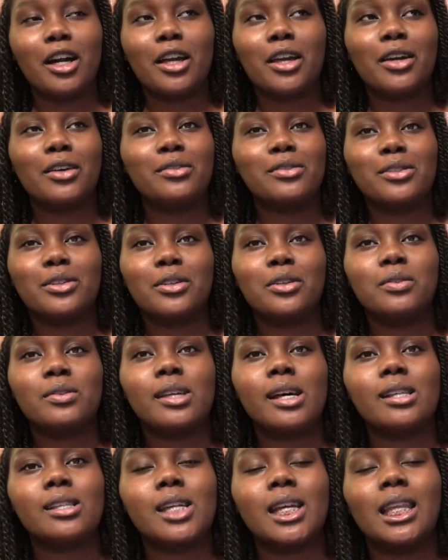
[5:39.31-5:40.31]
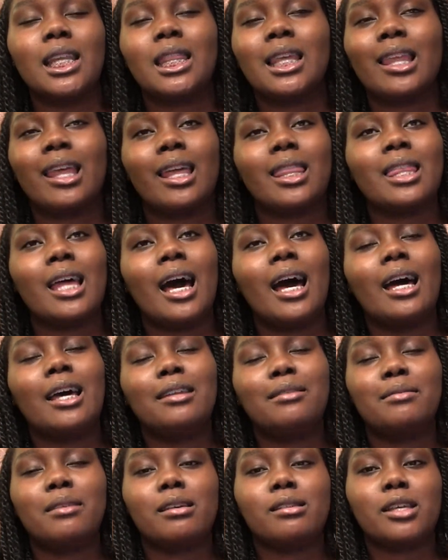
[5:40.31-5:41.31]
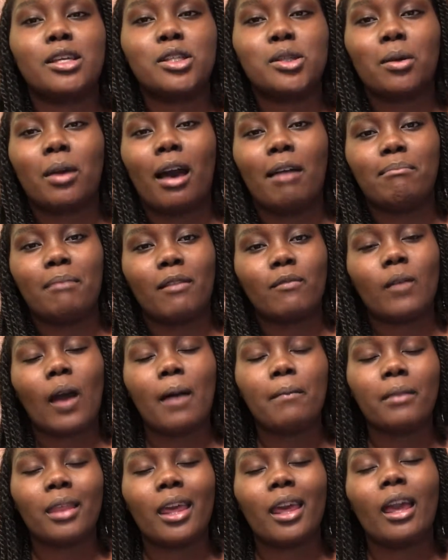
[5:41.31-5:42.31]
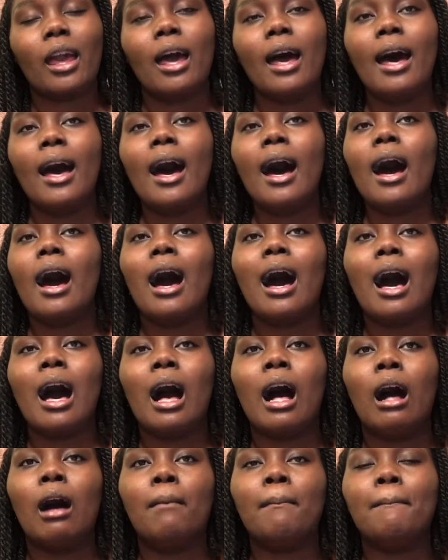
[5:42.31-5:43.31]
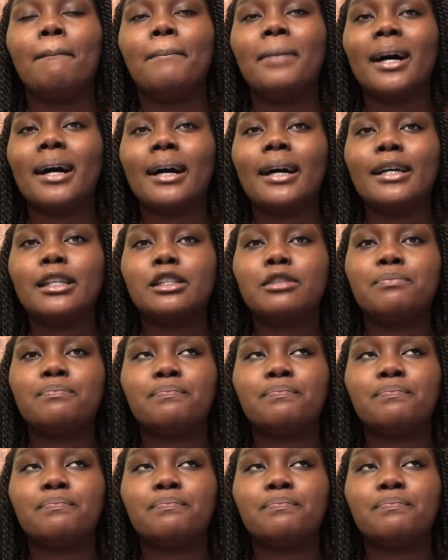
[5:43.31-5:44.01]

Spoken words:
go to hotels or anything like that because I do have my family. But